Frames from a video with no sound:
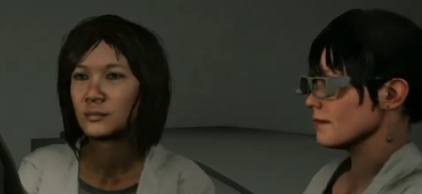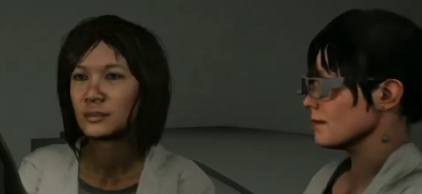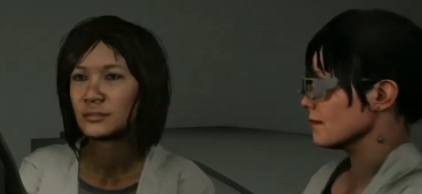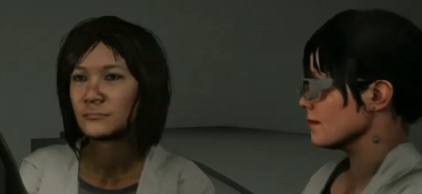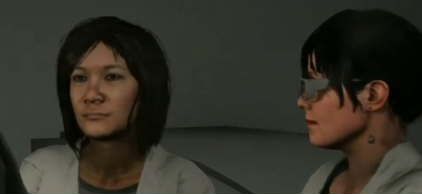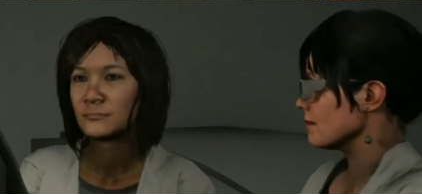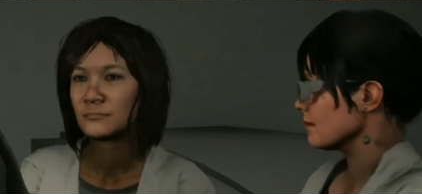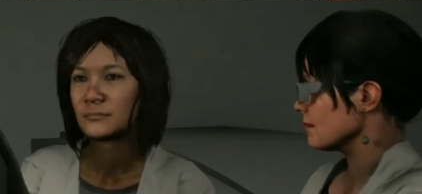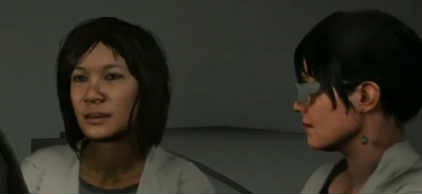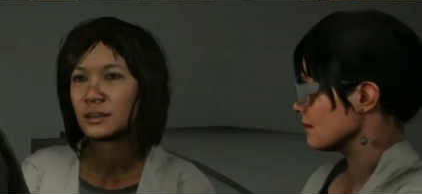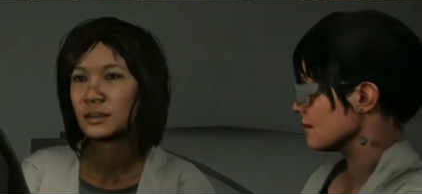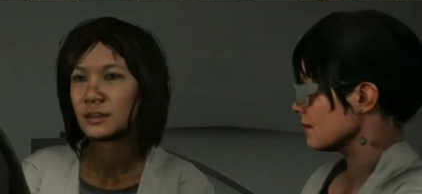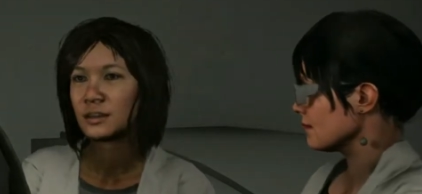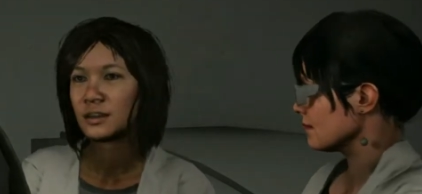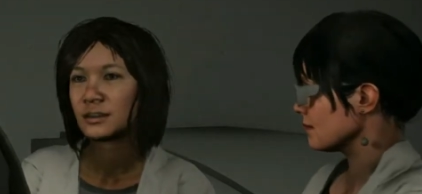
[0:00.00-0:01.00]

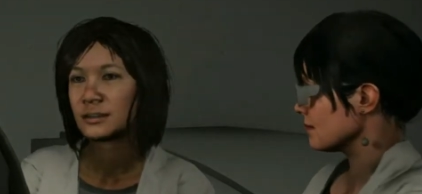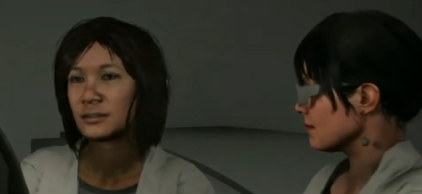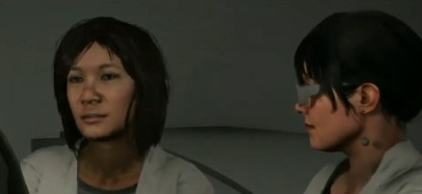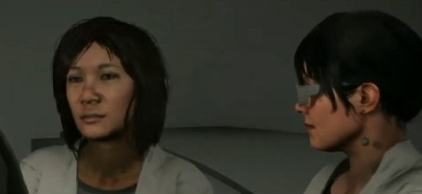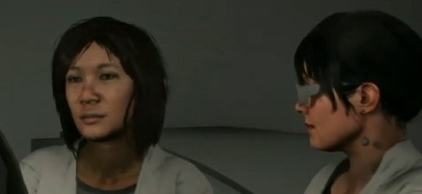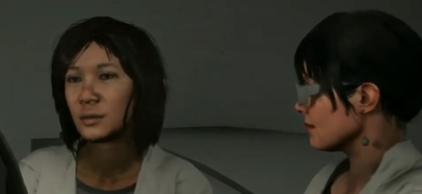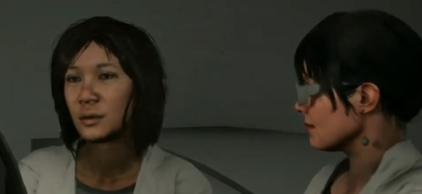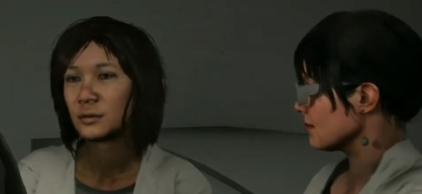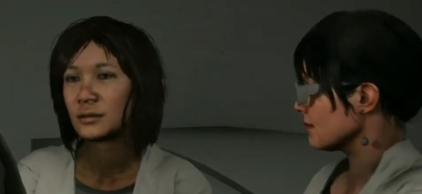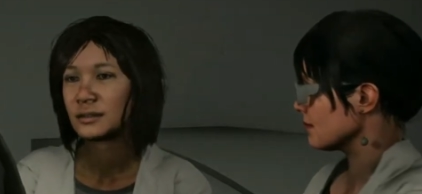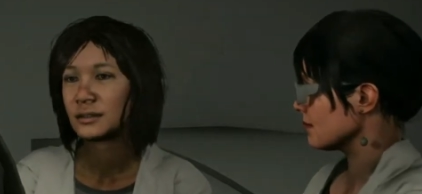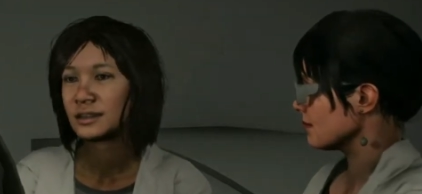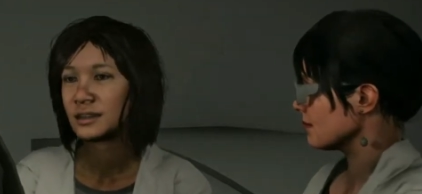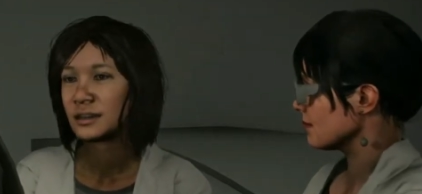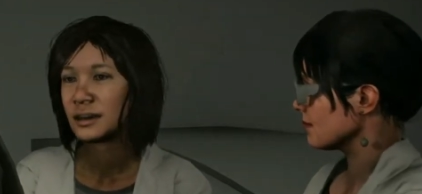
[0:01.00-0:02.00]
Speaker 1: Medicine,
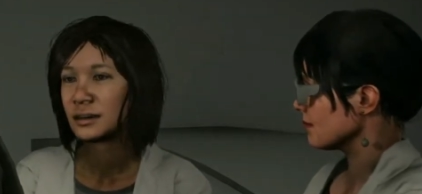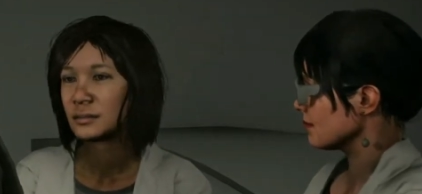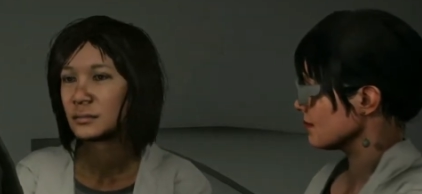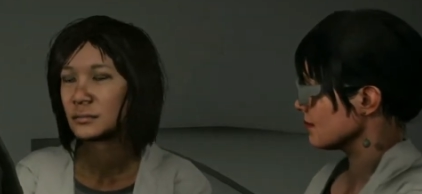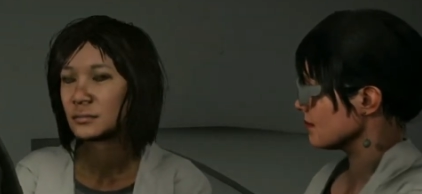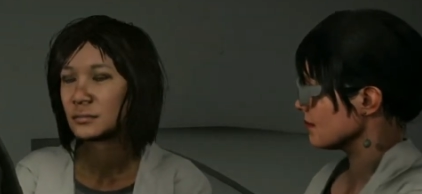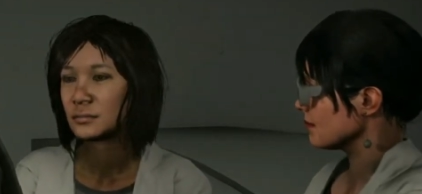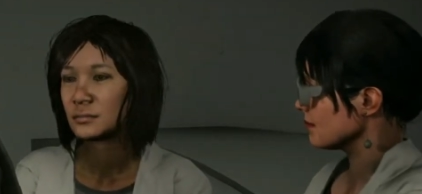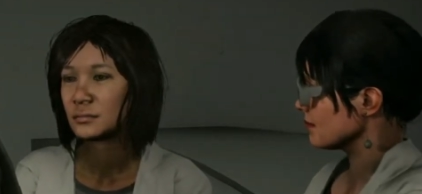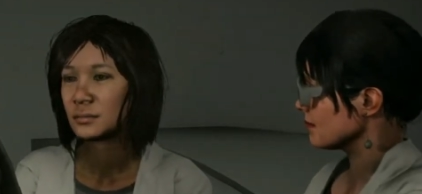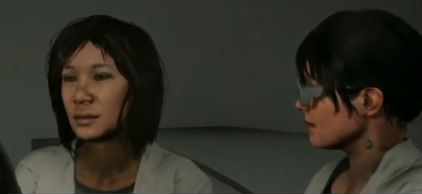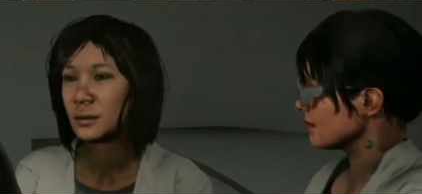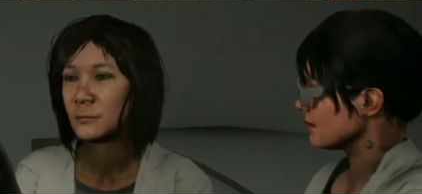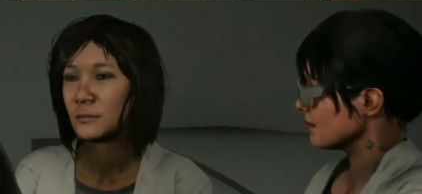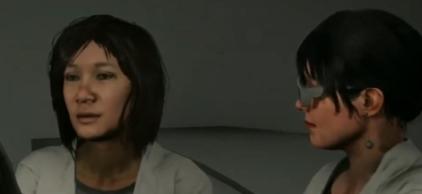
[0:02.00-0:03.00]
totally.
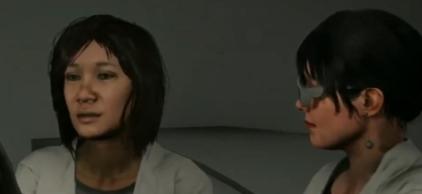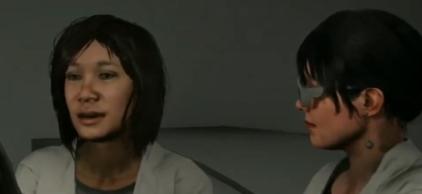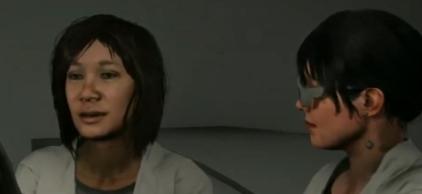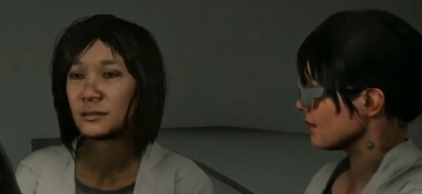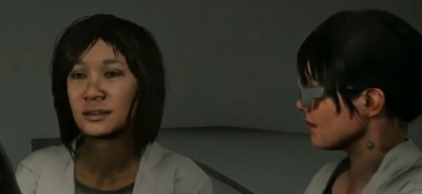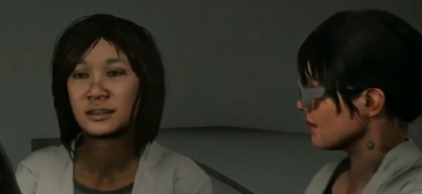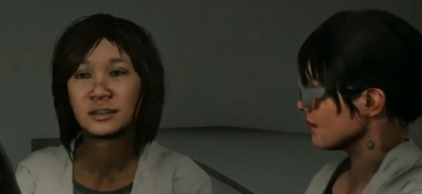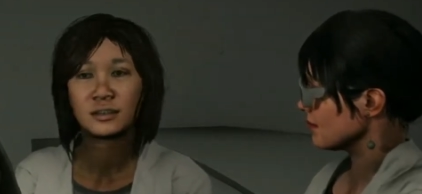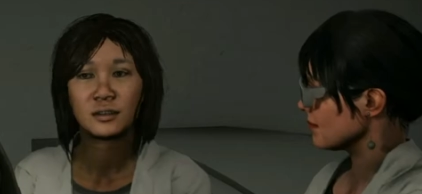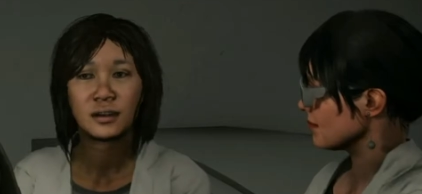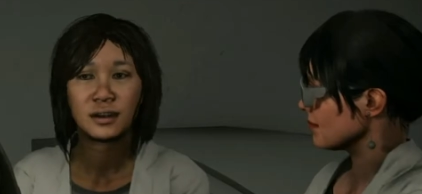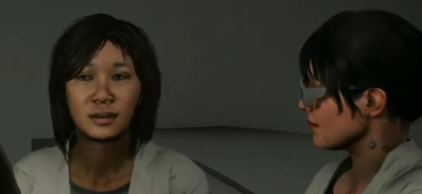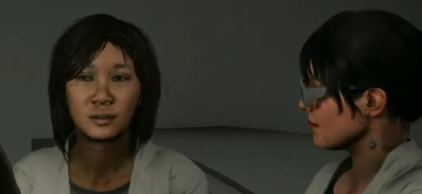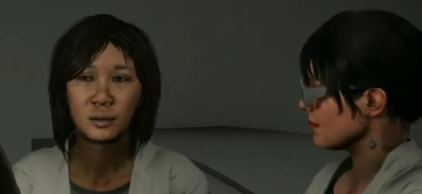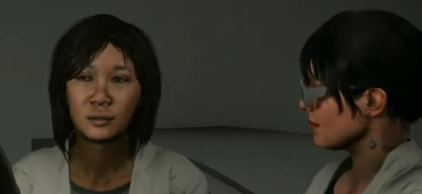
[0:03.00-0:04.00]
Open wide and stick
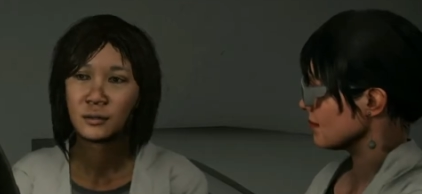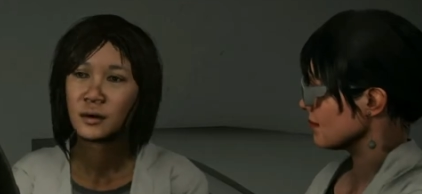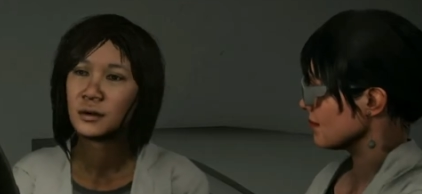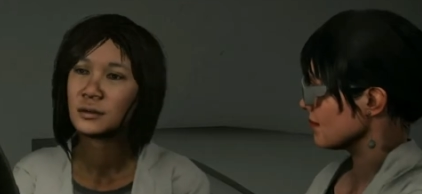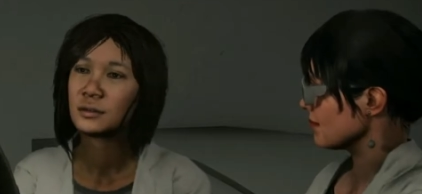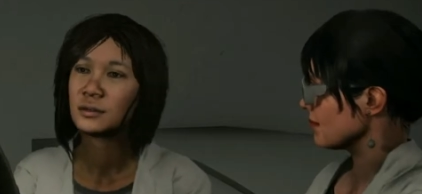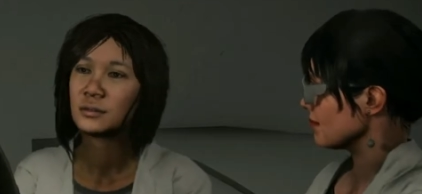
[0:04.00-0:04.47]
out your tongue.